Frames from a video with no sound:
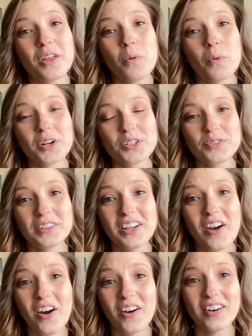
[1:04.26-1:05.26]
they worked really
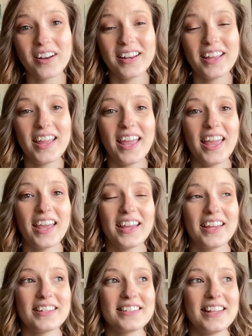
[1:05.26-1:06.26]
hard on it,
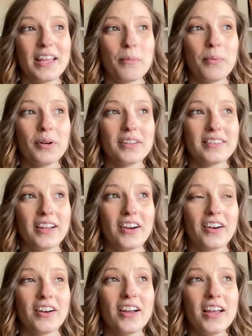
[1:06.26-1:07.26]
and they put
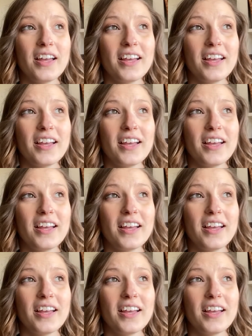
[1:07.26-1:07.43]
their